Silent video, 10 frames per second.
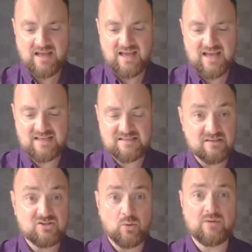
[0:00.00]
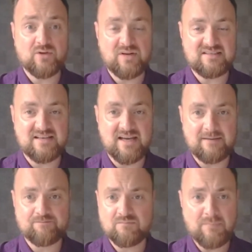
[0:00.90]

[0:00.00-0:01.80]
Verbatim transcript: is, to all of you listening,